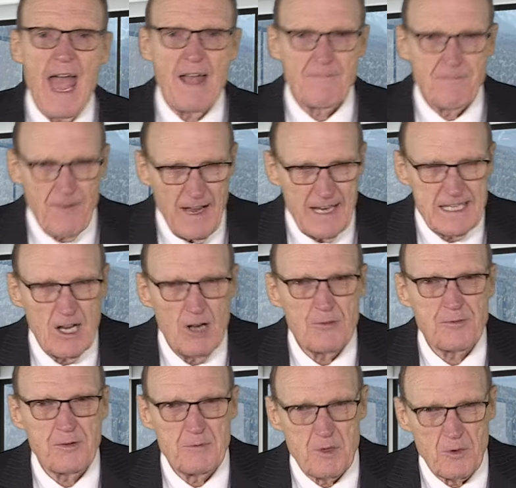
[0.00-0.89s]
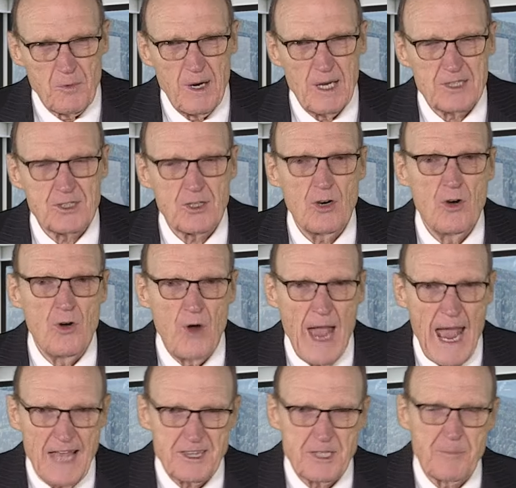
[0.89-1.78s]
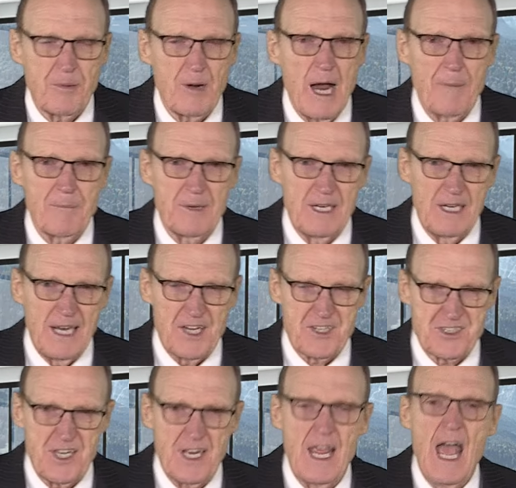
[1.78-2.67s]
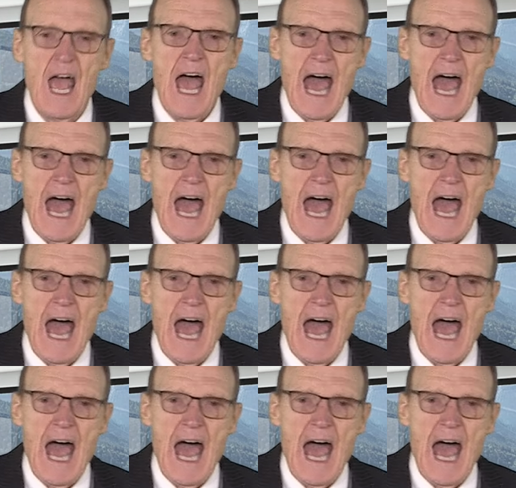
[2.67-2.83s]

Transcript: Find out from the realtor who had the property listed